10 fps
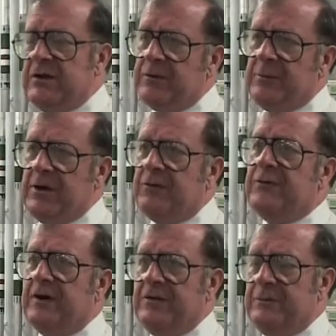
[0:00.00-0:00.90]
for about
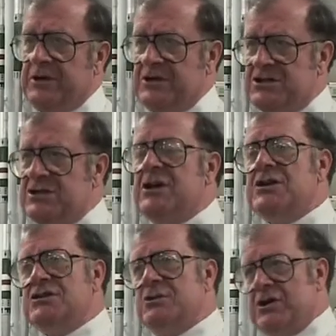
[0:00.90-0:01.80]
five minutes
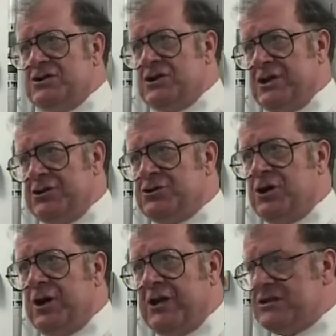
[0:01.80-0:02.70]
to actually
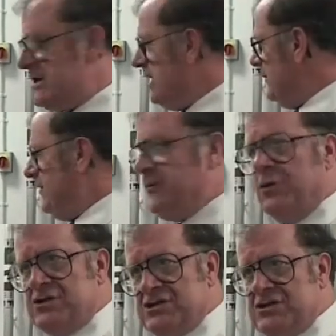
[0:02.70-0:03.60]
dry it
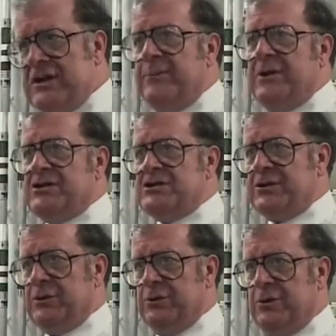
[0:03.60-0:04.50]
before it is then passed
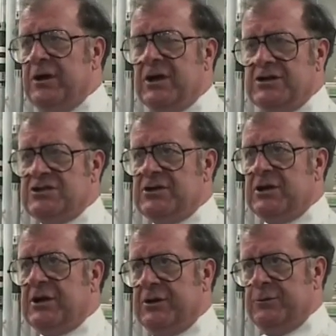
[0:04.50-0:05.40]
through into the
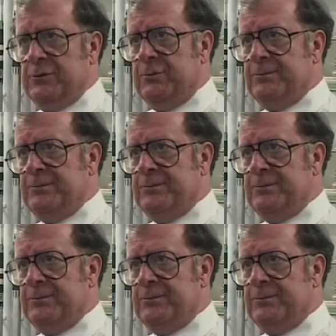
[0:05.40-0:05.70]
clean room